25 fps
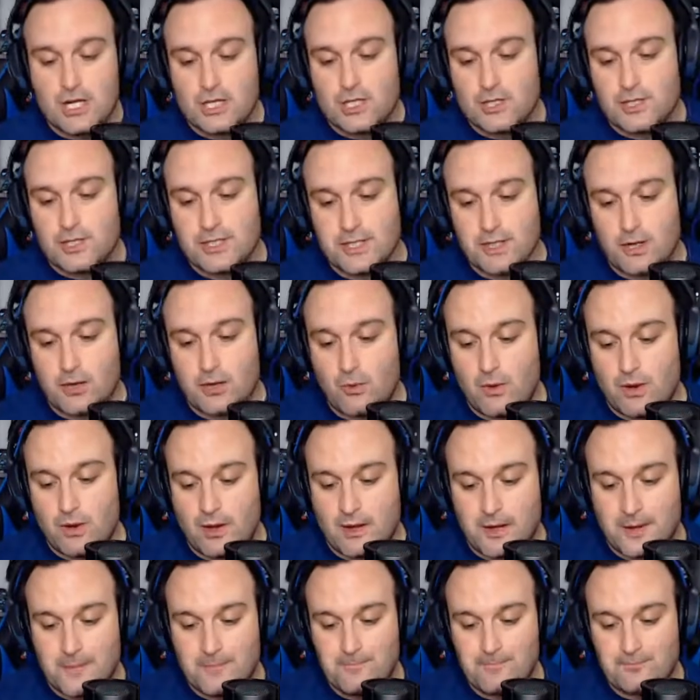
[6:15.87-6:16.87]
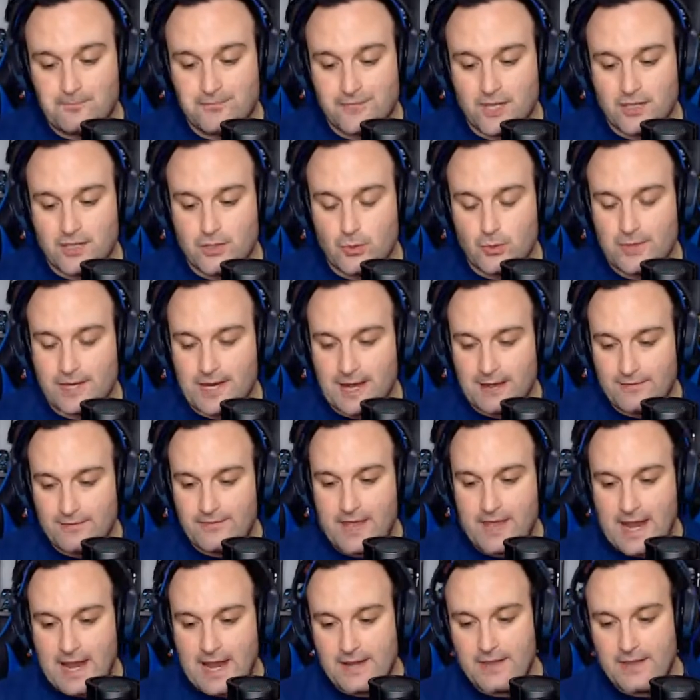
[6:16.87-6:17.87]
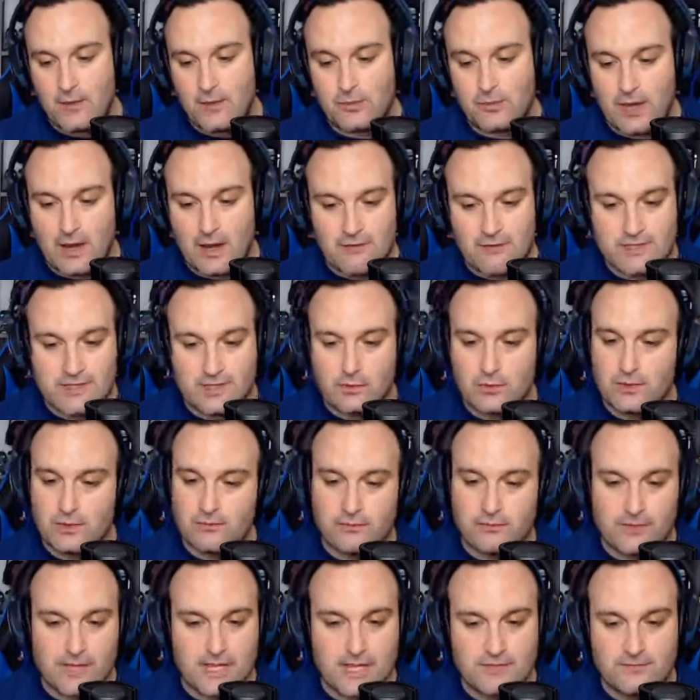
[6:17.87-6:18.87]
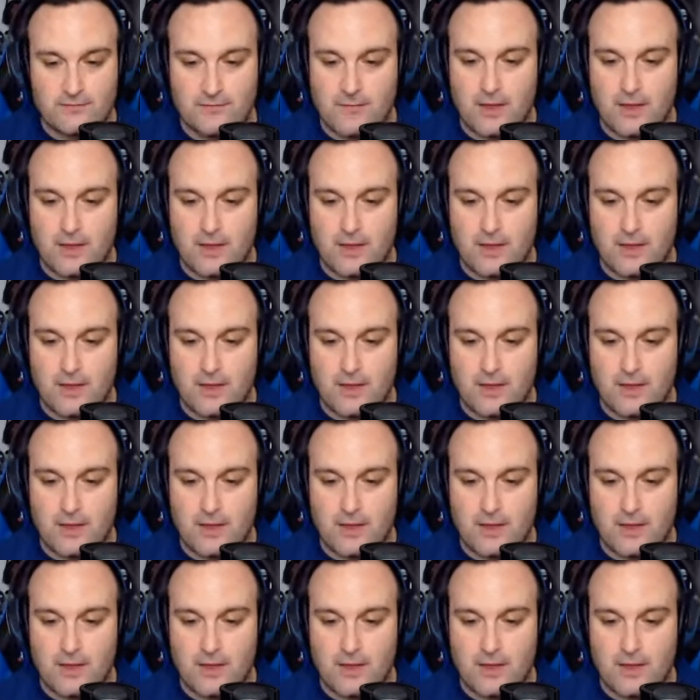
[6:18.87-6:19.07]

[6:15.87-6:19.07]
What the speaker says: So so we got that, and then we flash